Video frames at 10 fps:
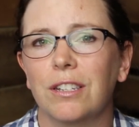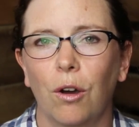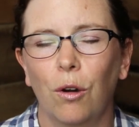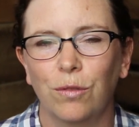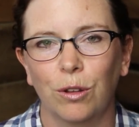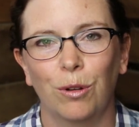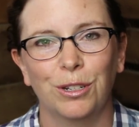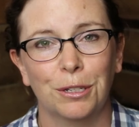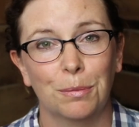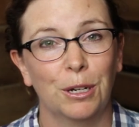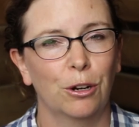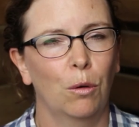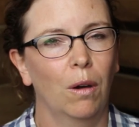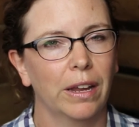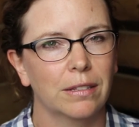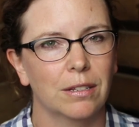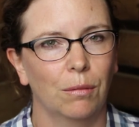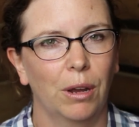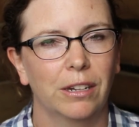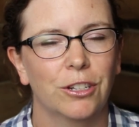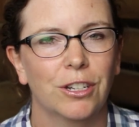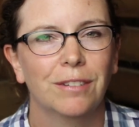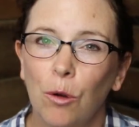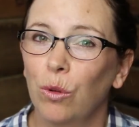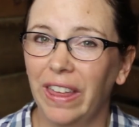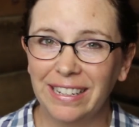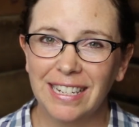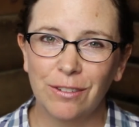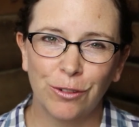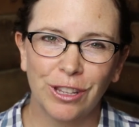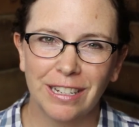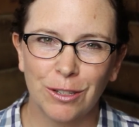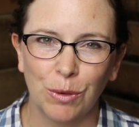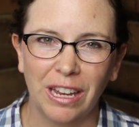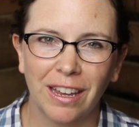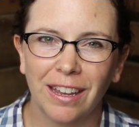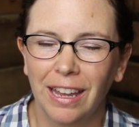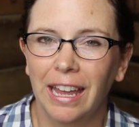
So hopefully it won't disappear quite so much. Well, that's it for this week.